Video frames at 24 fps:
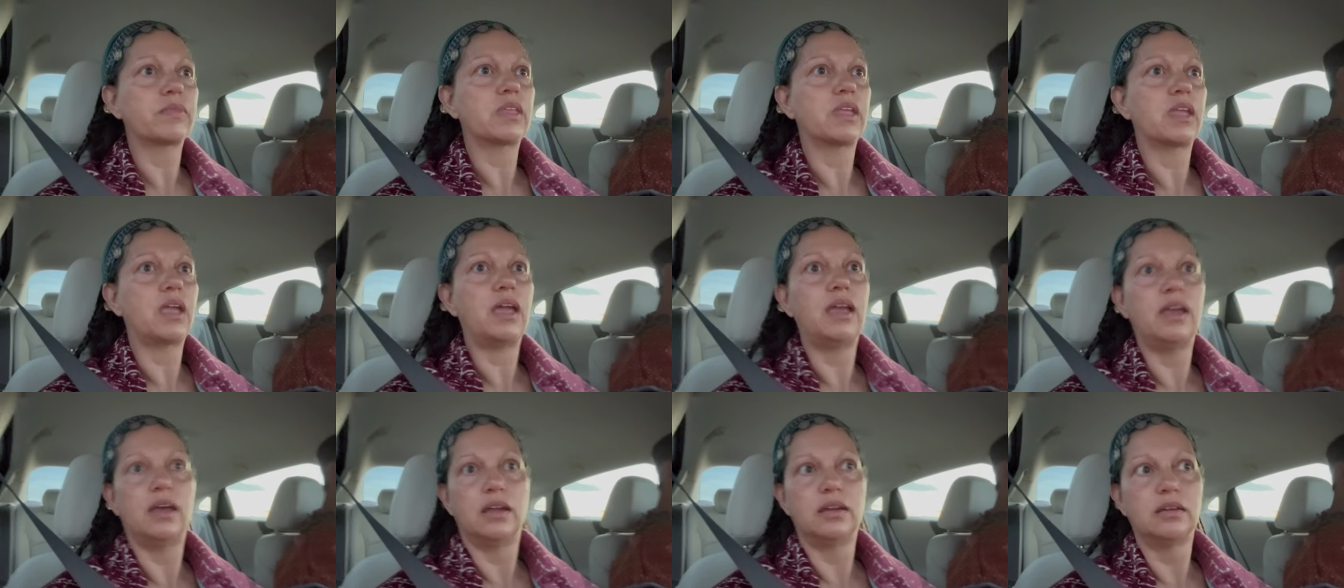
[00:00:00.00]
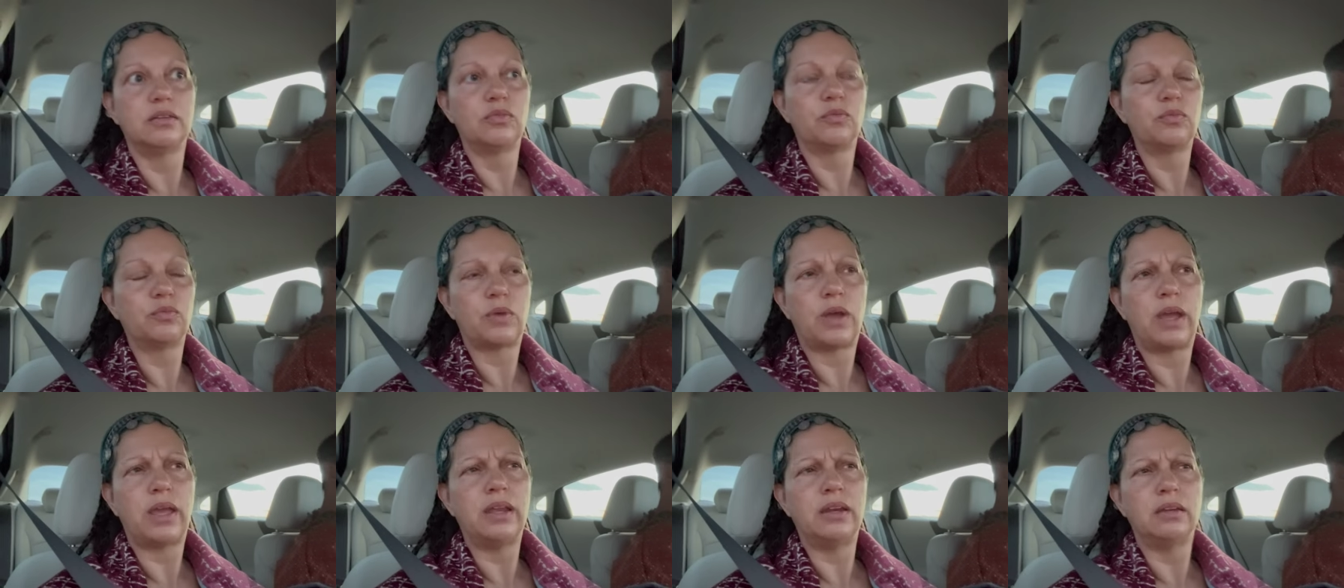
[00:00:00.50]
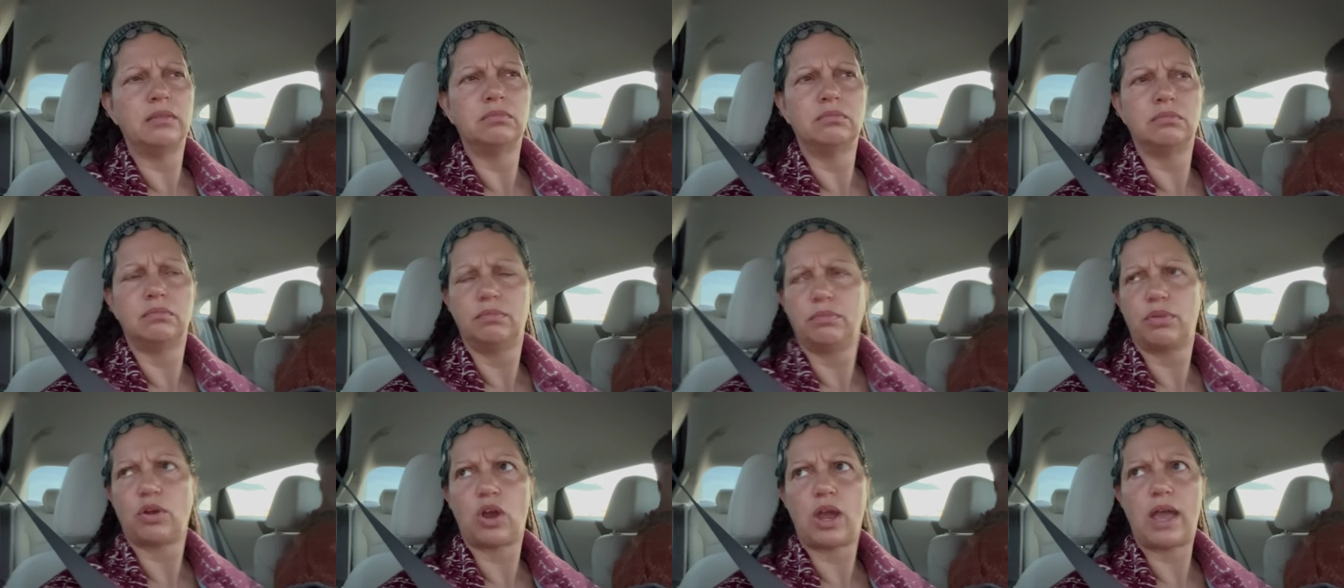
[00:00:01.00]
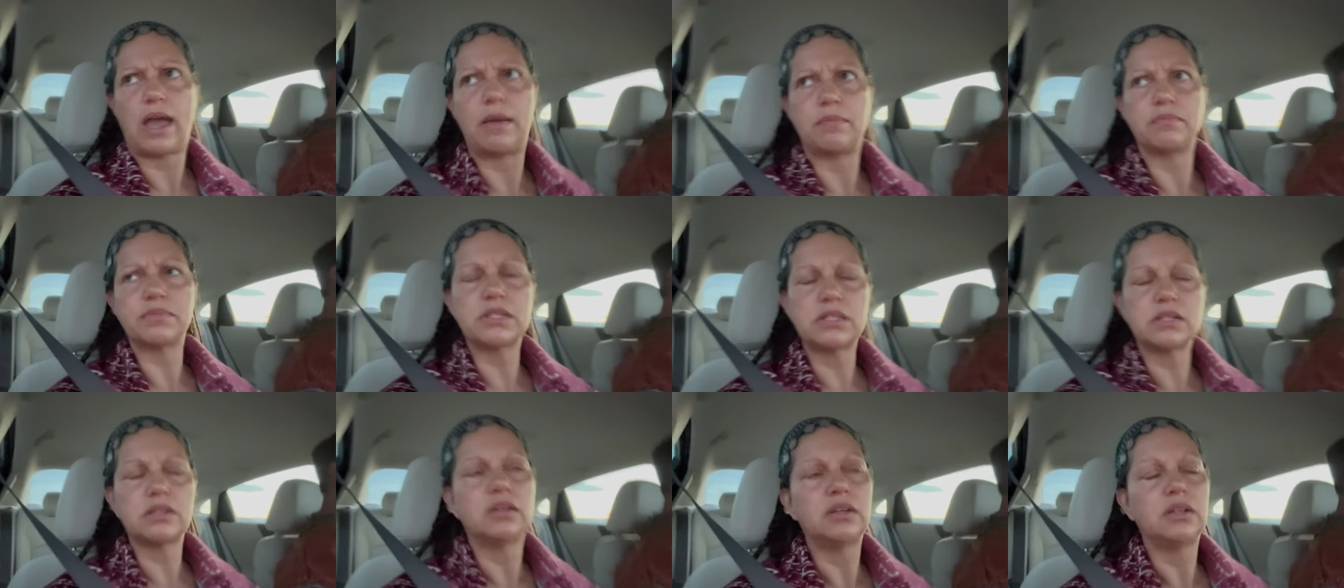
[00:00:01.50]
and rain,
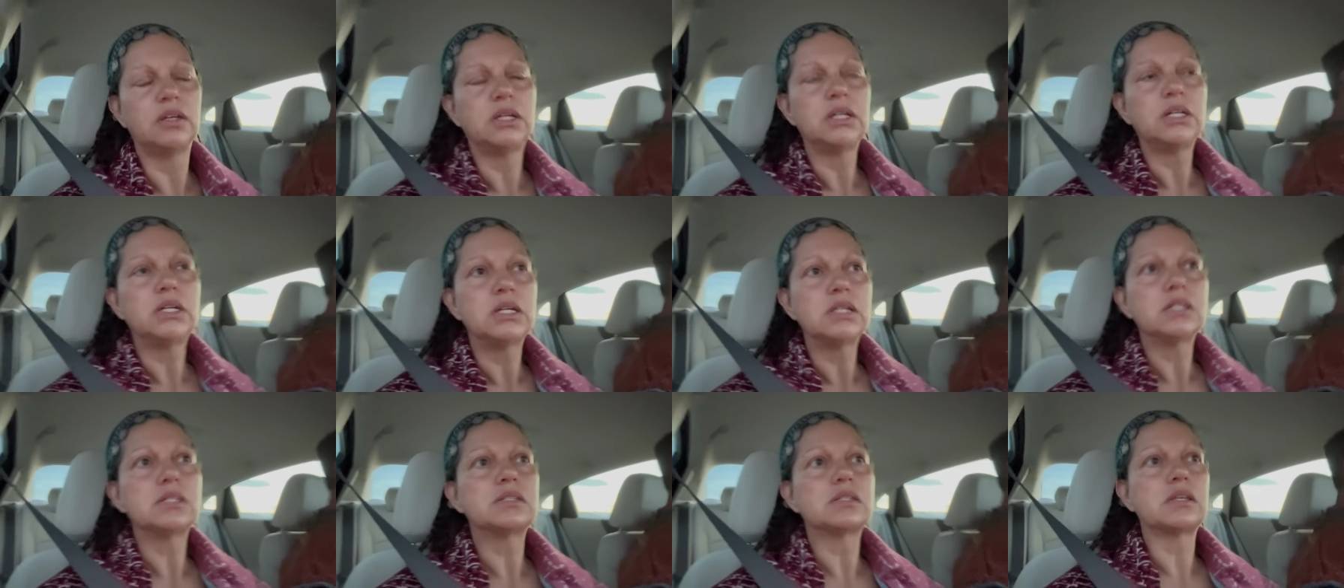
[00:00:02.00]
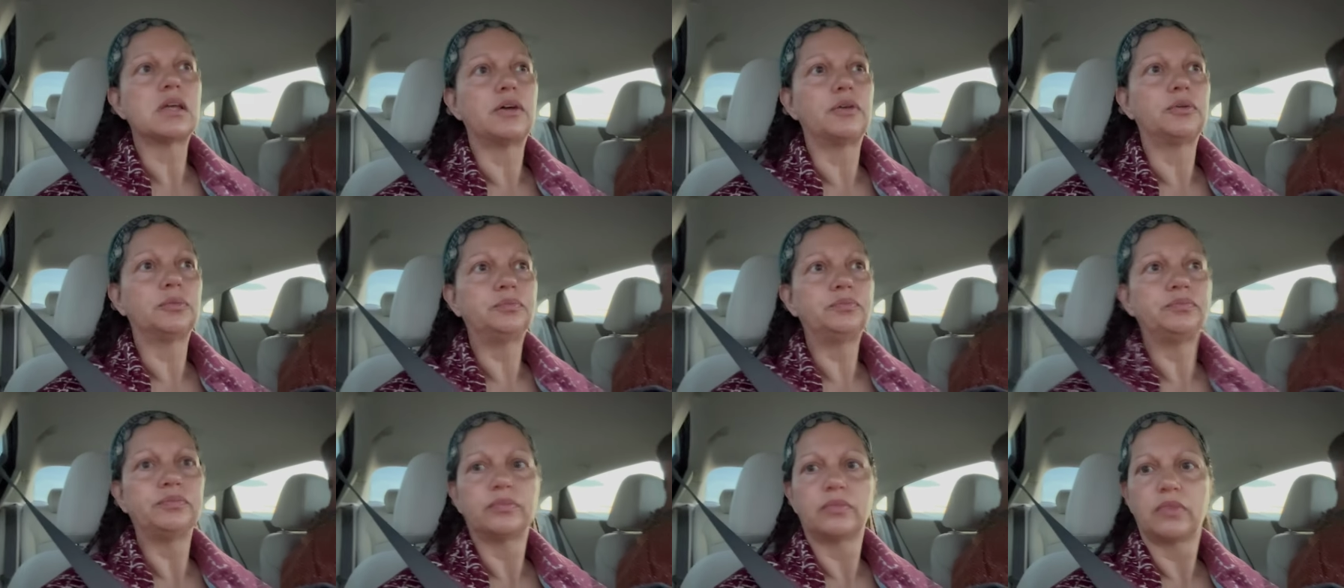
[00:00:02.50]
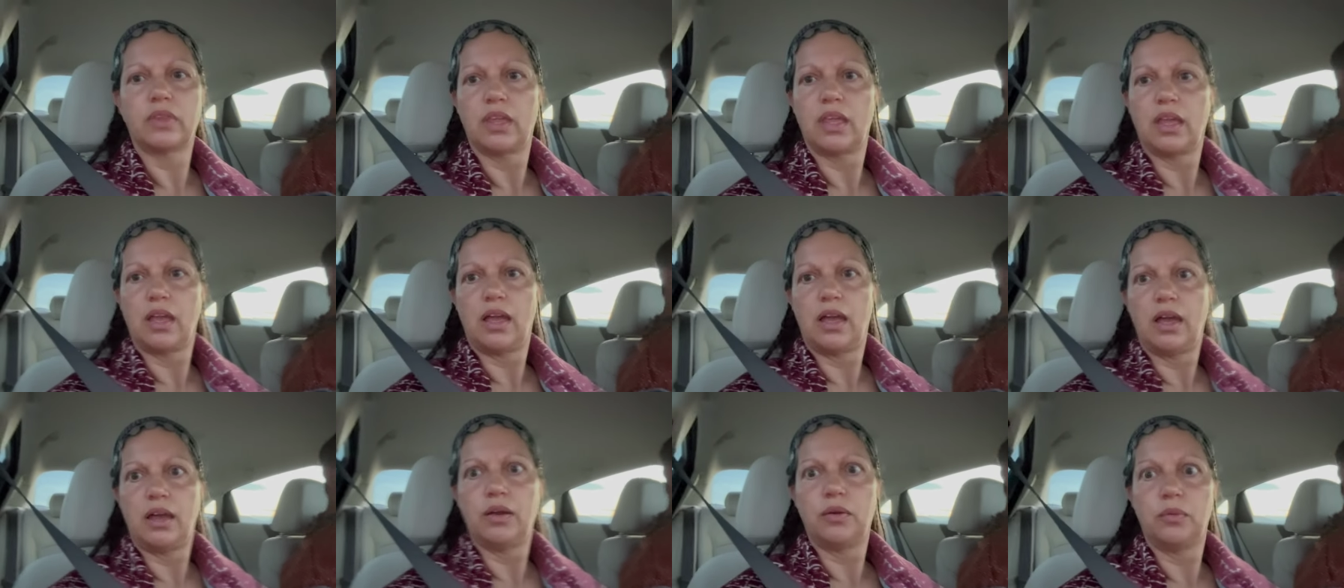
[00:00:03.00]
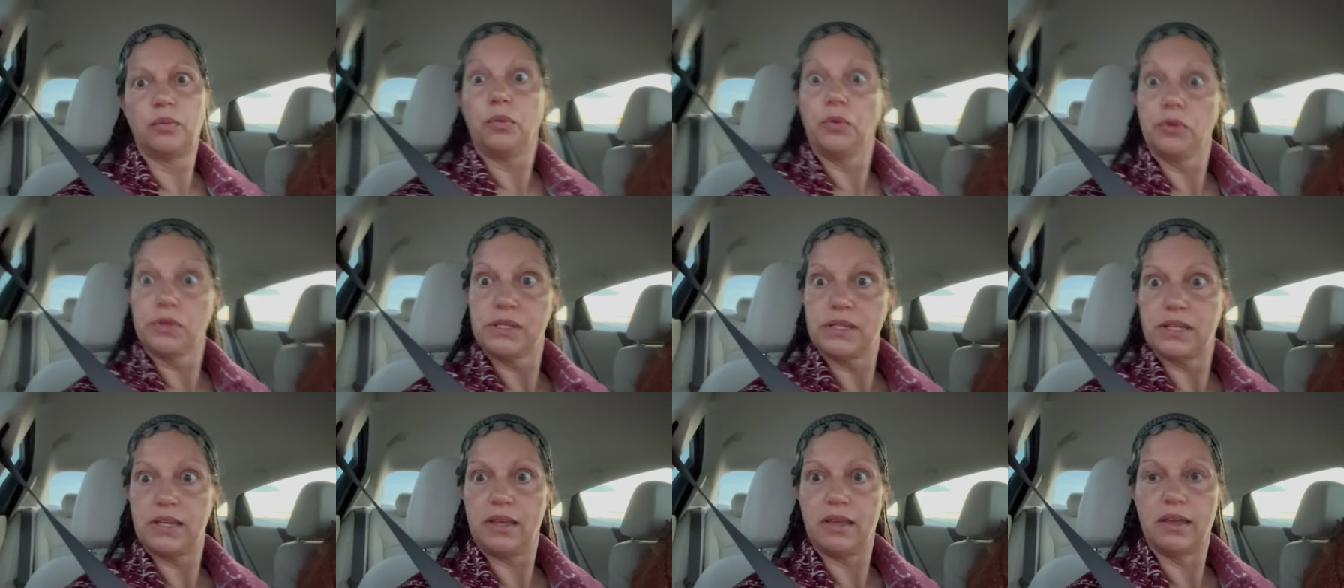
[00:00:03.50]
perhaps. So, uh, we'll
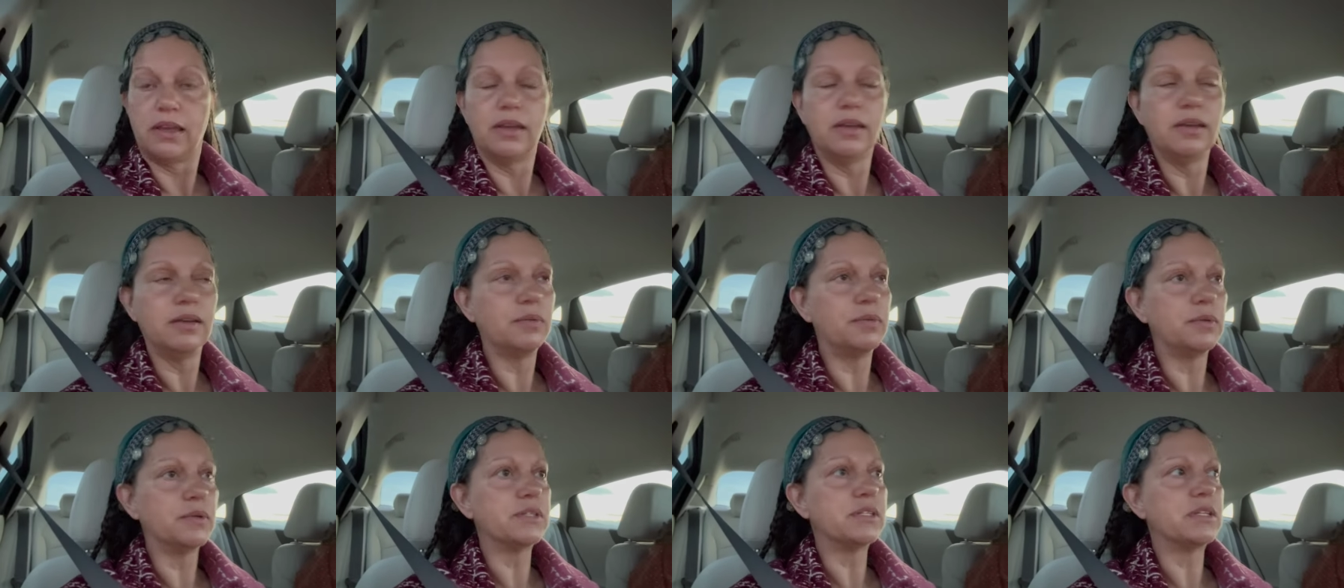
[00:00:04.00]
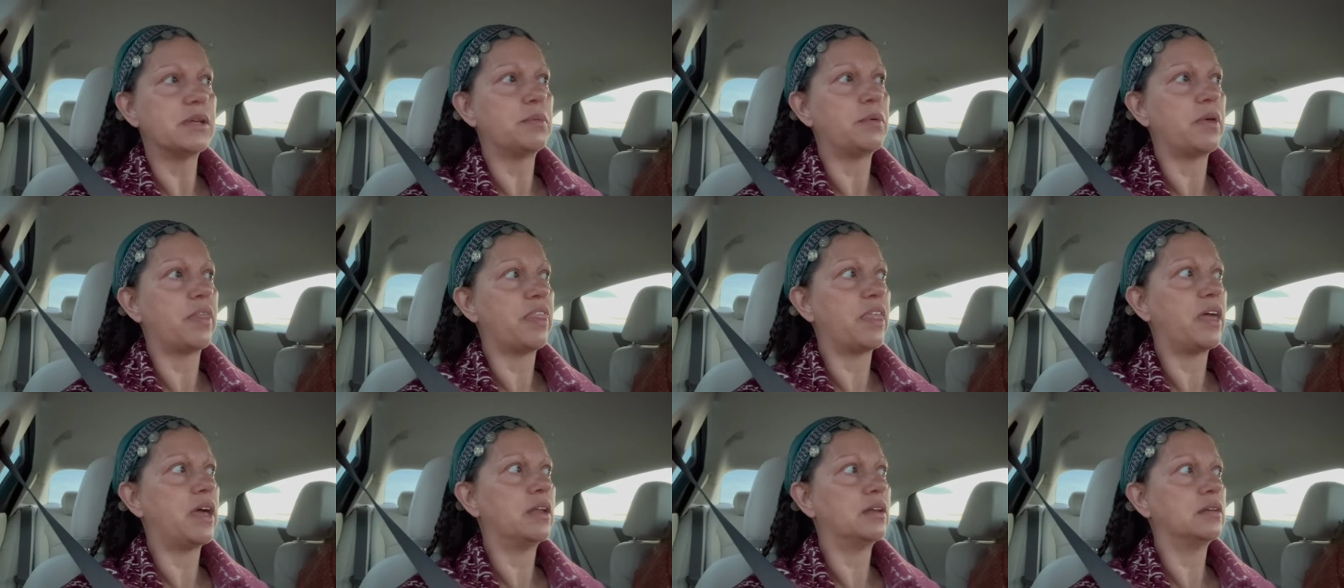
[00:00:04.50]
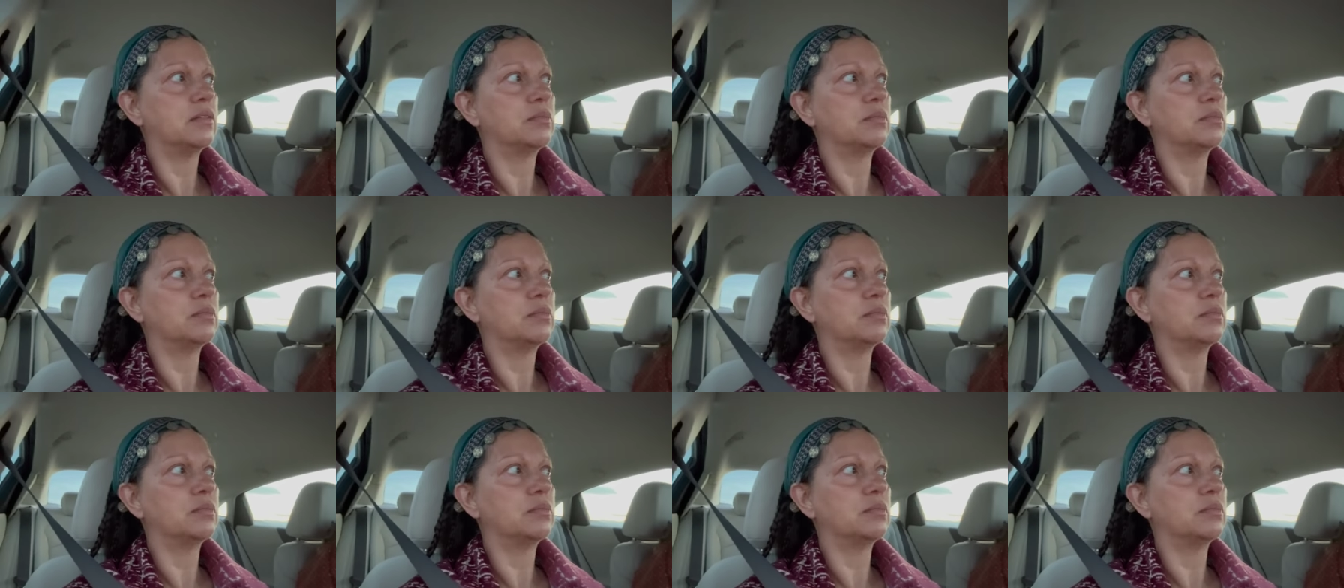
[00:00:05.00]
see. We'll see what that